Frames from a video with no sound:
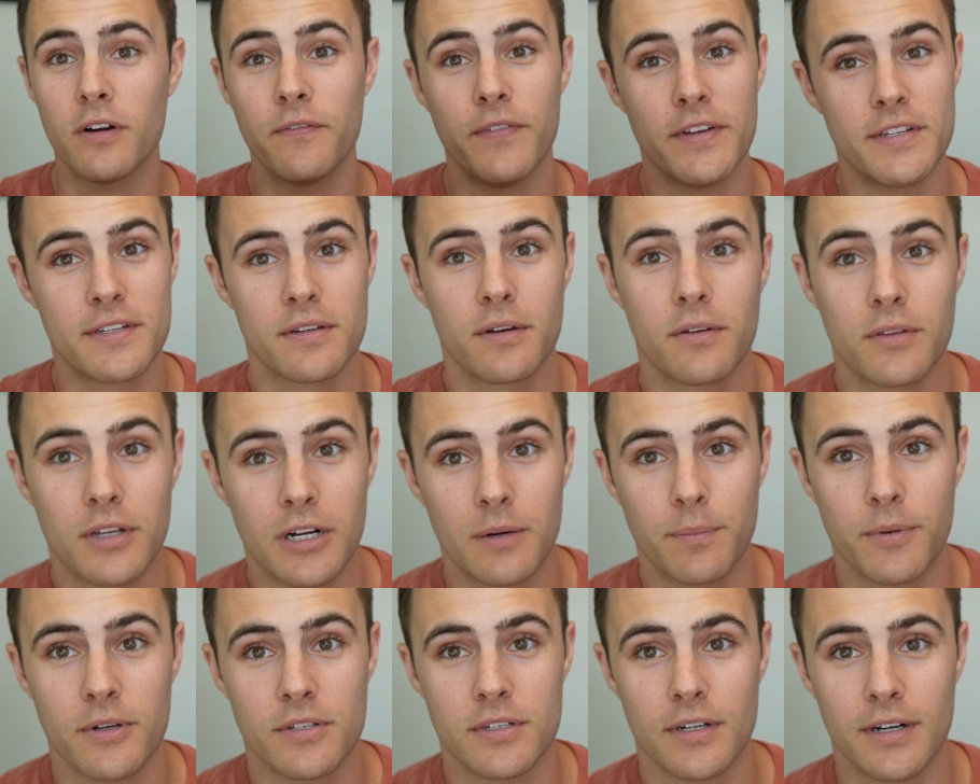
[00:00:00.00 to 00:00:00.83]
a physical
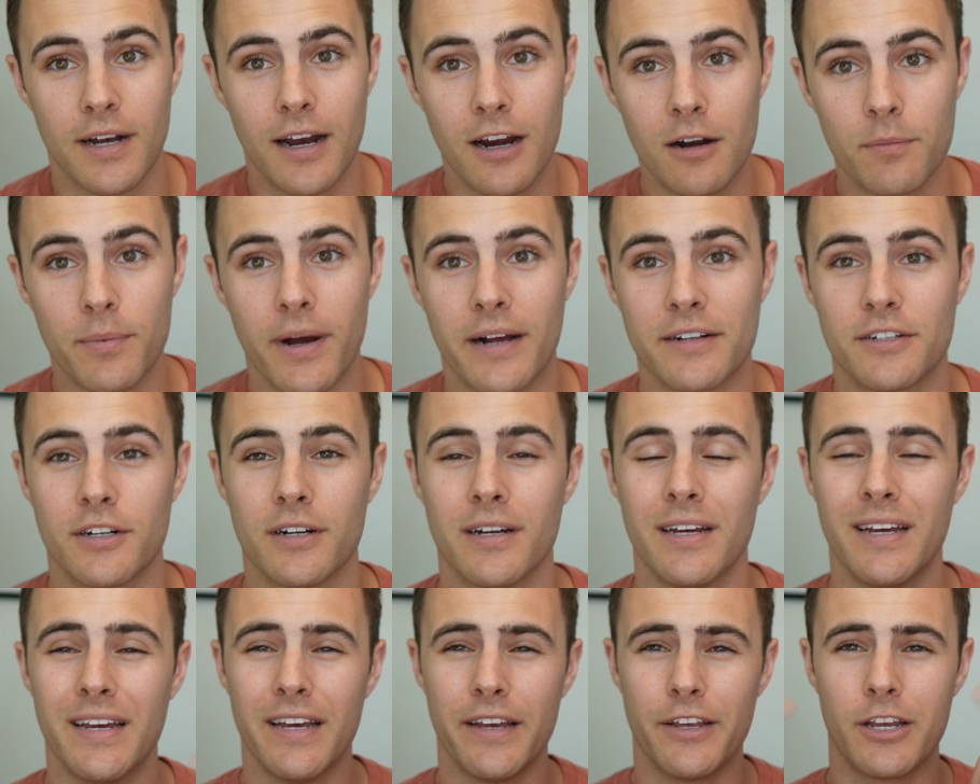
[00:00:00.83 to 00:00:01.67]
therapist or chiropractor,
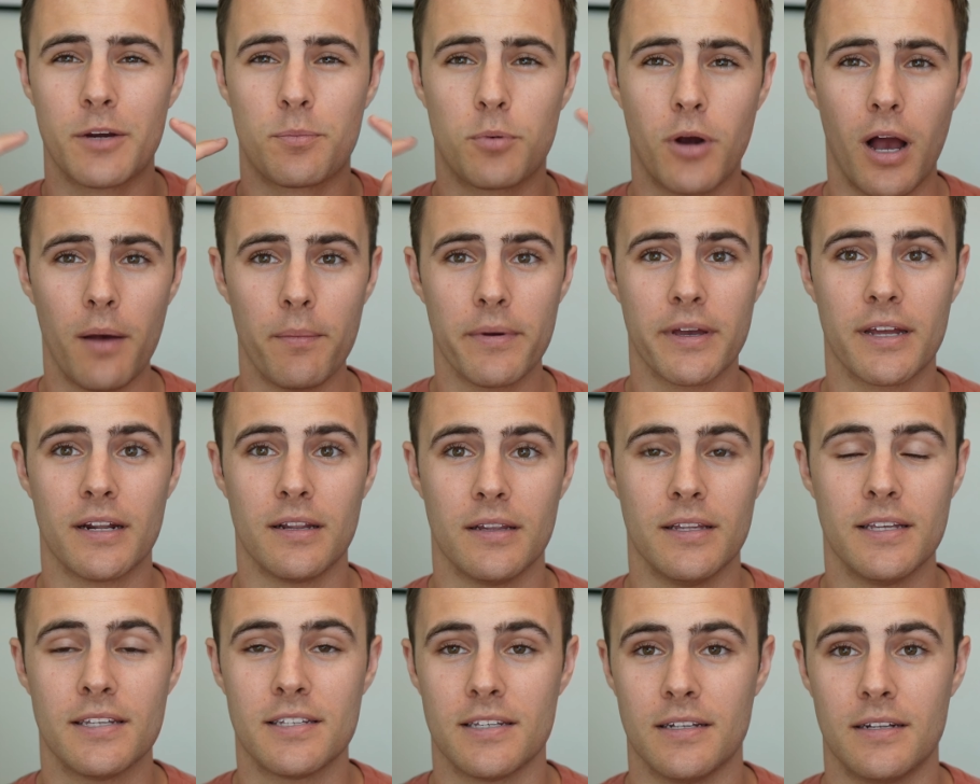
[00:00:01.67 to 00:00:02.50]
you're probably going to
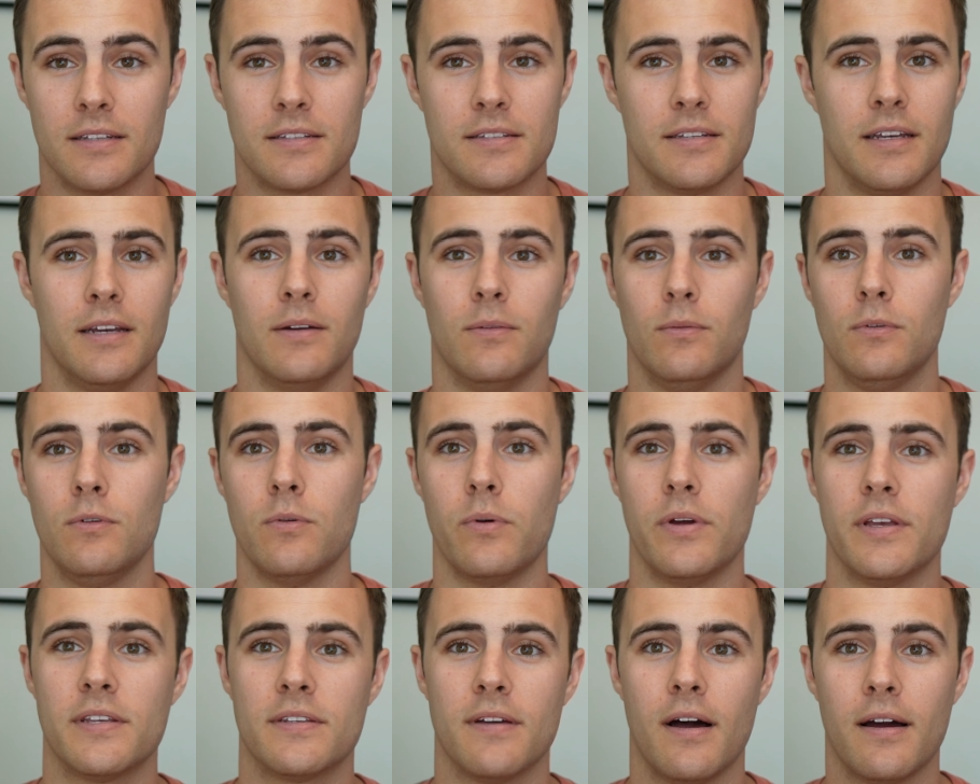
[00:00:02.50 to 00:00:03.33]
listen and say, ooh,
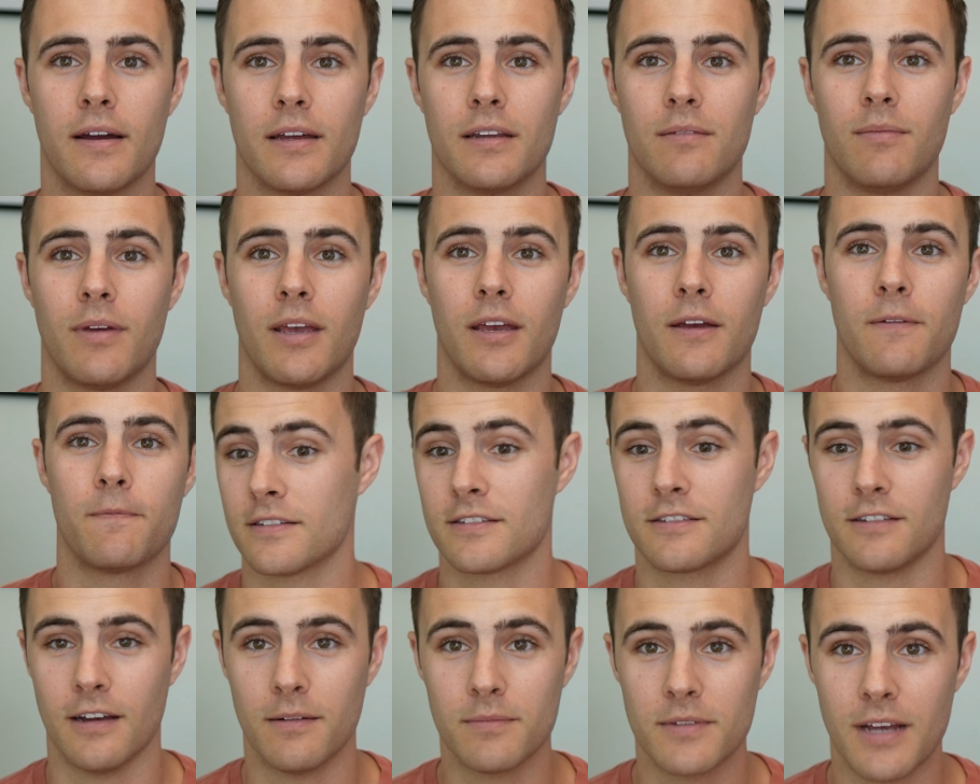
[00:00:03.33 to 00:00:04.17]
he's talking to me.
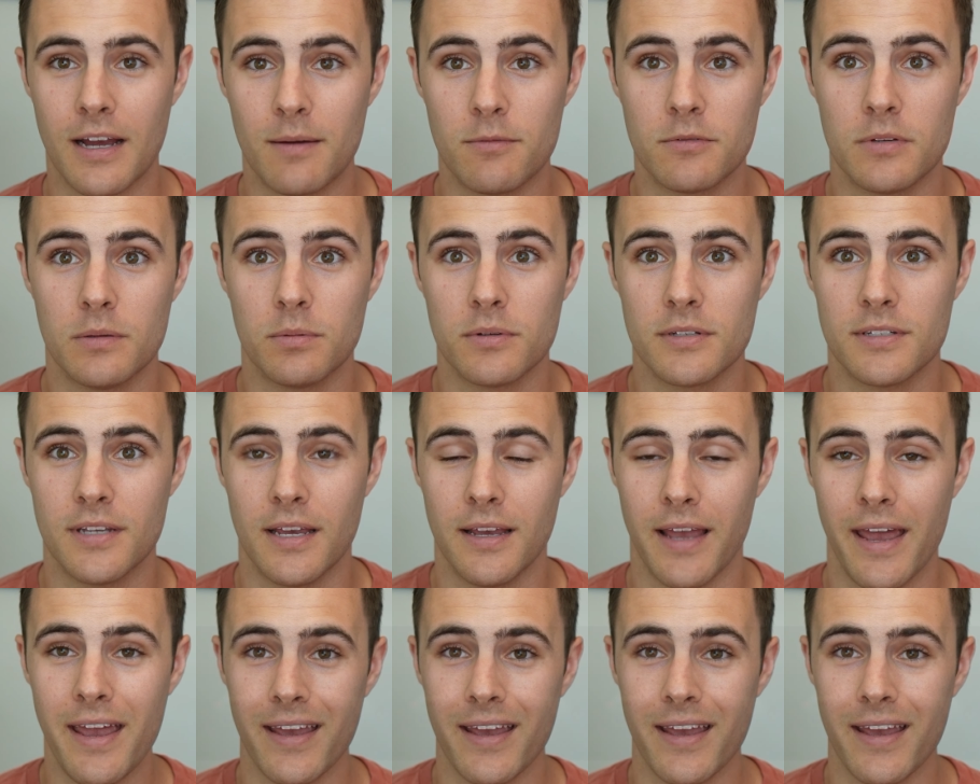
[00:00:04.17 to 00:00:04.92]
Sometimes people say,